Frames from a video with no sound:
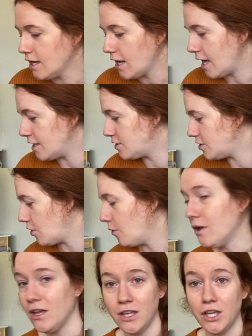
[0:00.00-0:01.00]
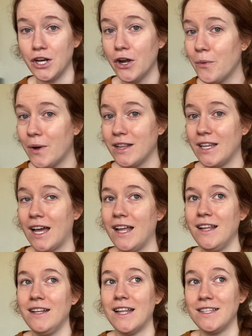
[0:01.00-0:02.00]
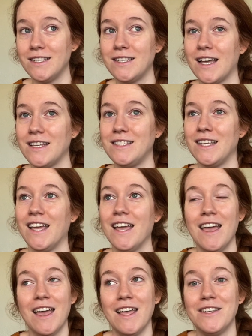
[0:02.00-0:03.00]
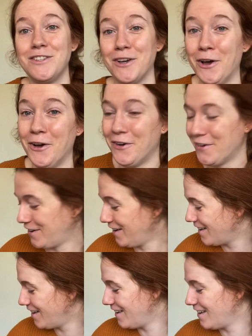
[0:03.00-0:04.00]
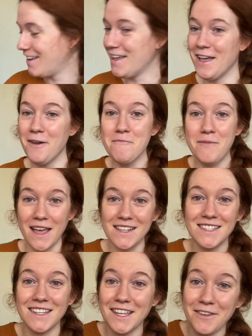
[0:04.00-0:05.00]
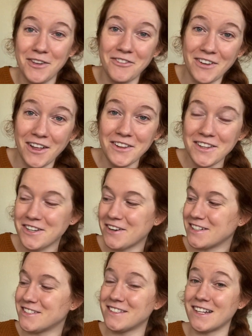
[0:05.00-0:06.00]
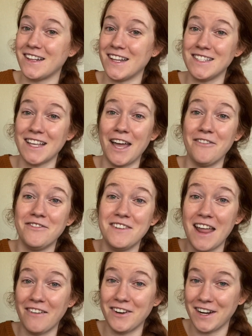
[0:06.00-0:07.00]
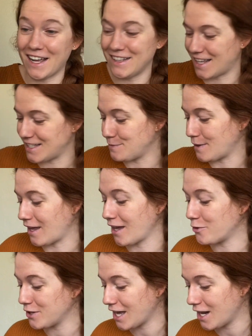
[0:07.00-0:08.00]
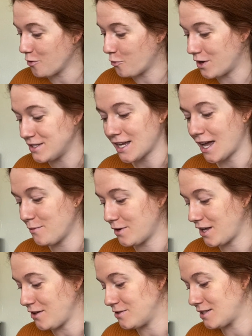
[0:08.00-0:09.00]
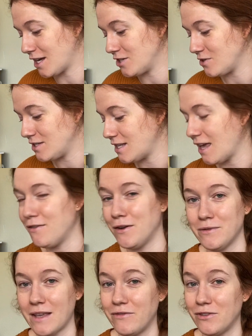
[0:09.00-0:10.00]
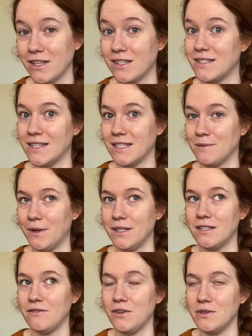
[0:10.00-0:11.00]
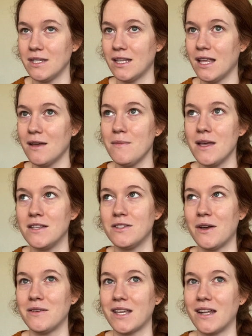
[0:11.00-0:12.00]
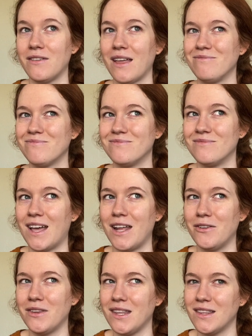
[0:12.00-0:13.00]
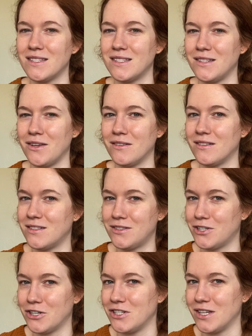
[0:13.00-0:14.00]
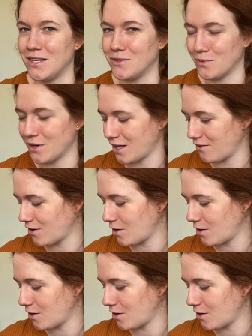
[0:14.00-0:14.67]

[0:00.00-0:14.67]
And so you don't want that. That's disgusting. So basically, if you follow the directions on this, I've never had that smell. I only had it one time when I used Country Save, and it was after like 6 months of using them. And so I was kind of like, I don't think this detergent is working very